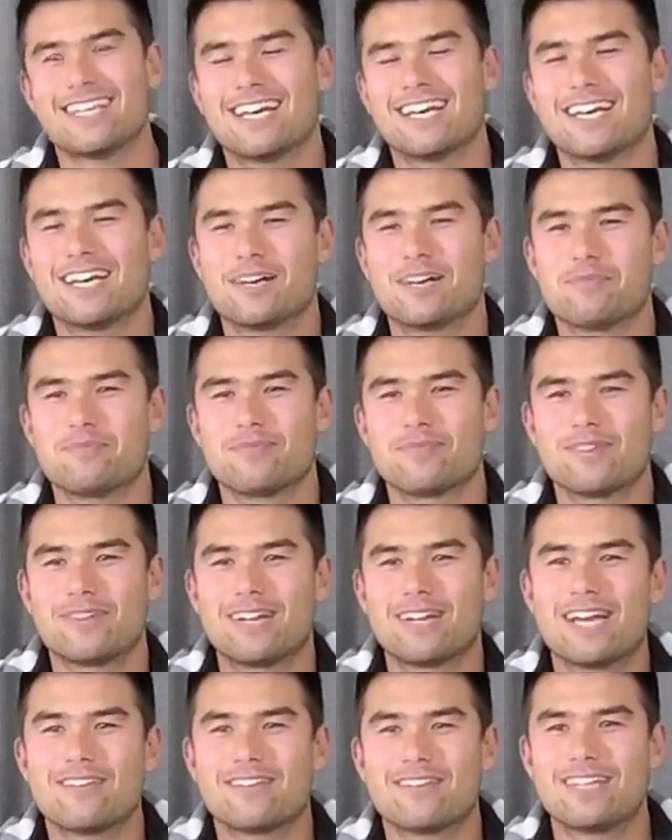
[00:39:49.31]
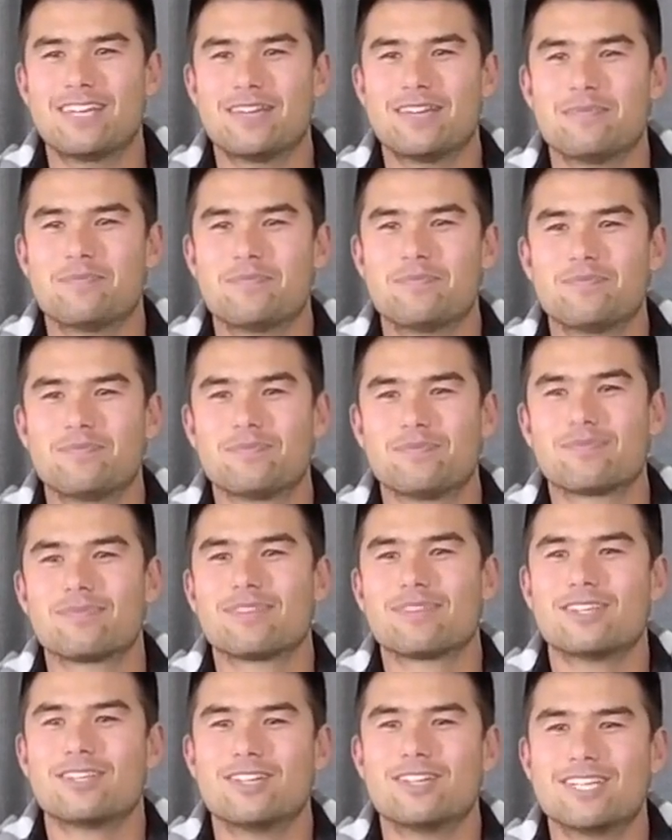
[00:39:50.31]
I went out with him
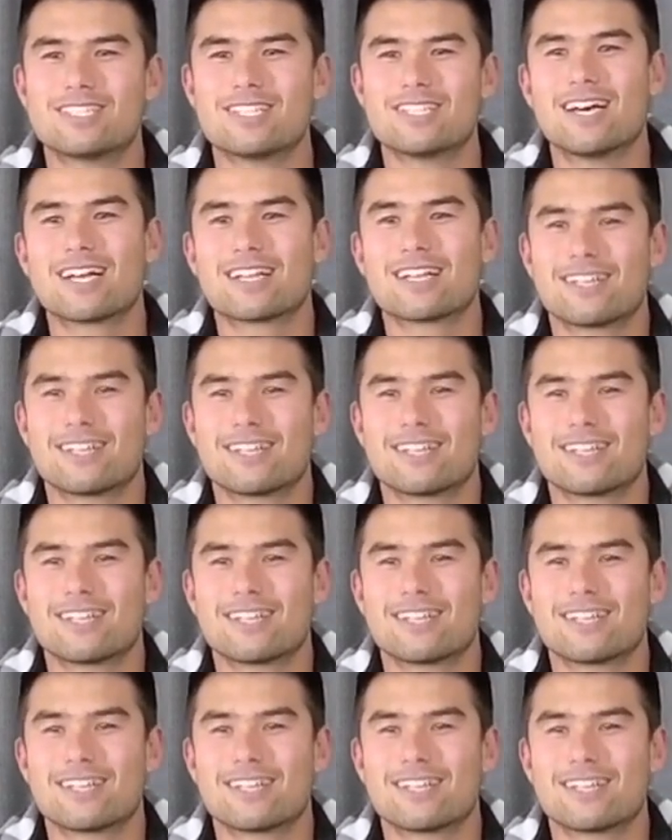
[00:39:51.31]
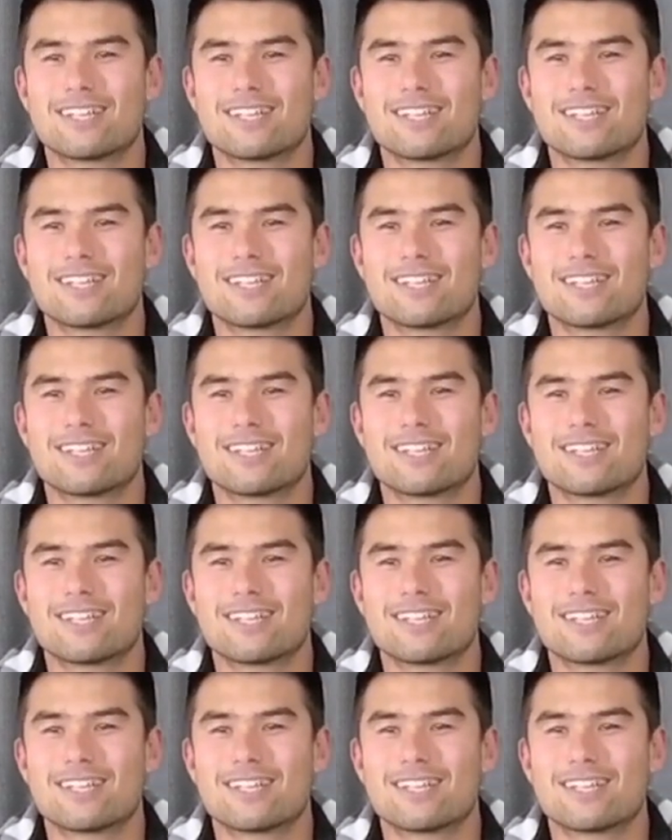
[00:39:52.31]
unicycling on these big